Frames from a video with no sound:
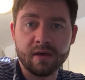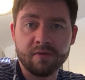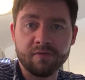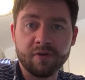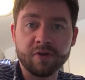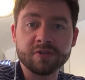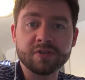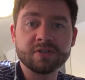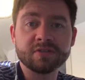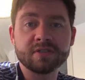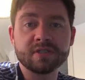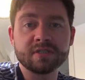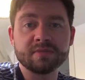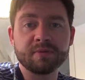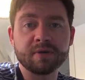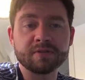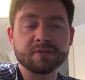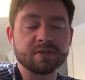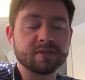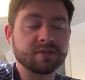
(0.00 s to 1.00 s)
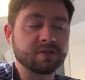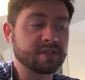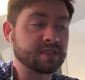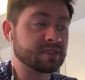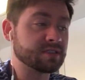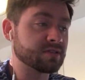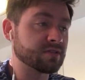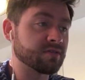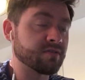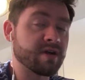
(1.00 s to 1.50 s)
photos he's posted on
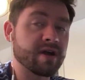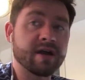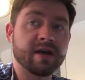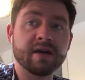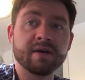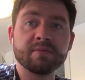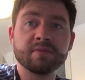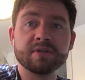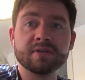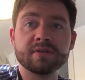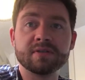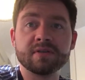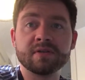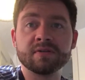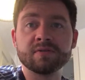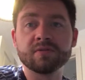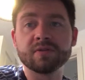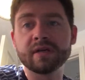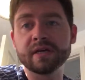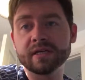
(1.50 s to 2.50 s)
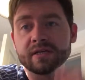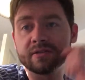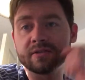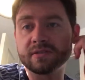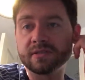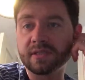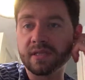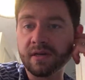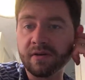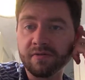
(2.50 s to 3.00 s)
Instagram and all that good
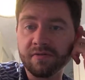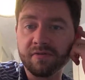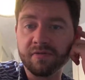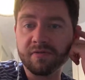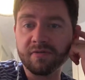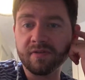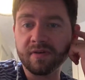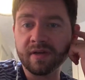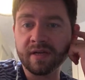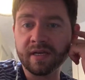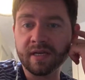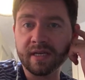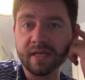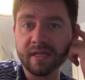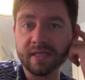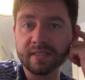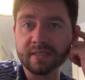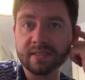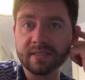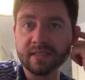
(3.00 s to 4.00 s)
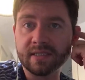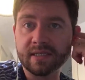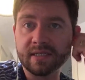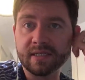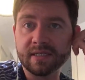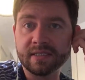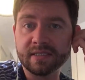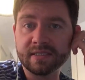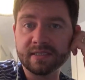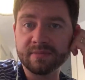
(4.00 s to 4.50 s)
stuff, and
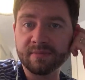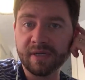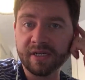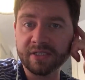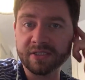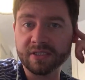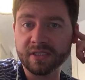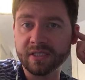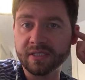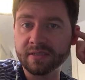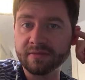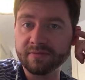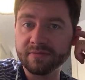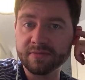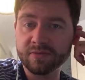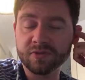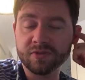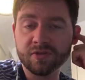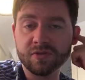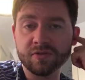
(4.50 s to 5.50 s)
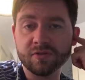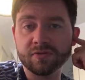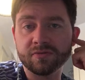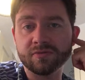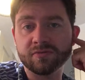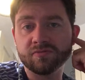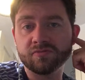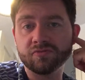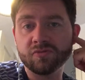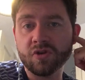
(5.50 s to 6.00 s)
he's smashing it.
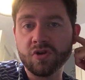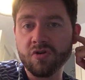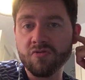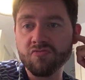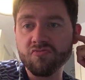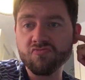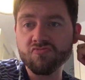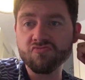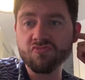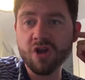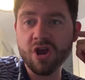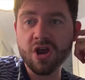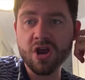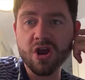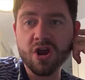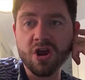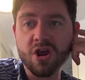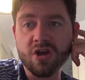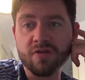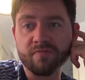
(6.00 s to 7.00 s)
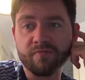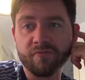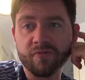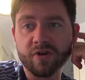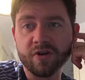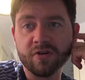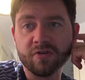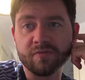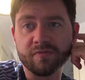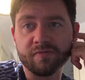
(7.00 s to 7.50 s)
So yeah,
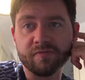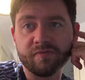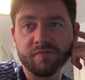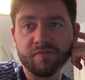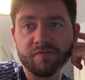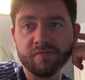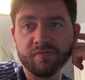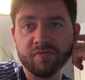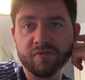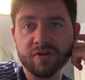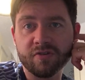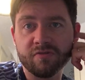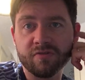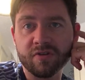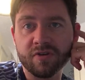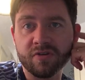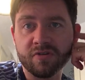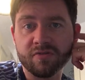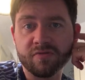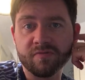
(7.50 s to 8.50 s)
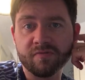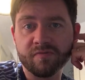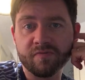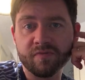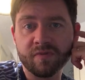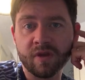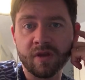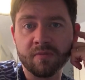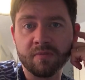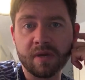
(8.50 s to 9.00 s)
really good, really really good.
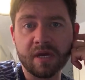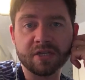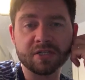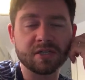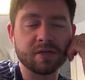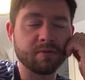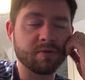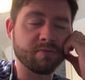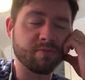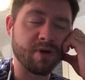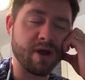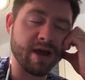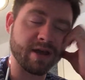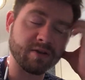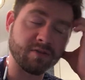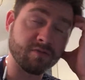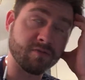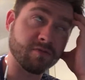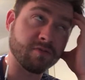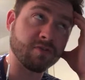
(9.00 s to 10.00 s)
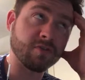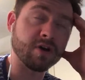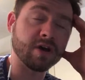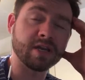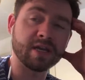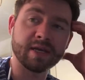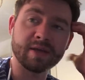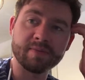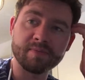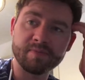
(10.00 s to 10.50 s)
And I'm catching up with Brad on
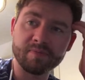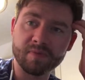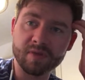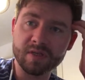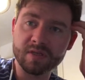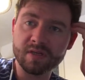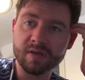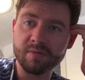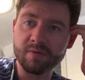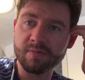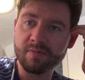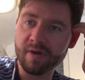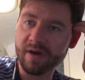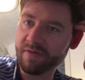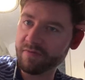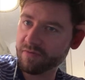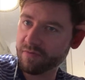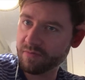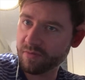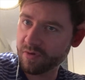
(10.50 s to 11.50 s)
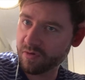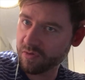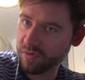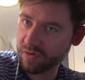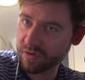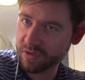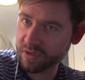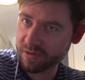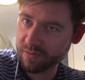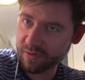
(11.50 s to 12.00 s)
Friday. He's coming back from
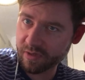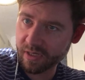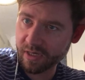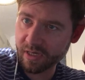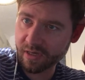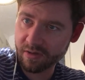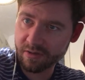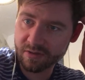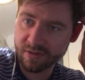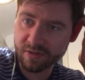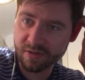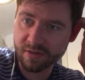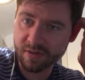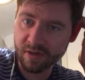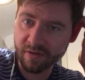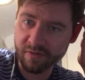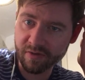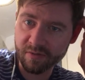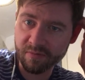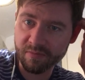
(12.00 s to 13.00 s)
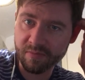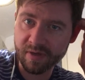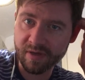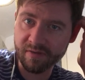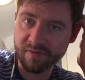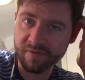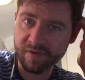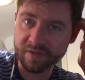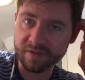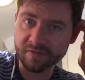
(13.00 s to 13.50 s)
York, so we're going to go to. I've got a
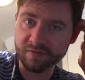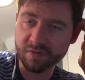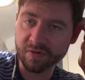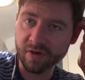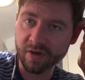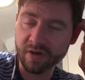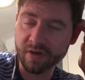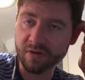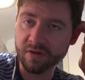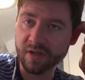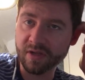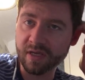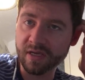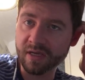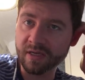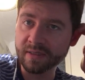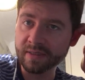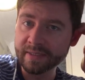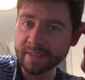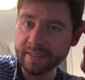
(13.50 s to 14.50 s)
beer festival going on here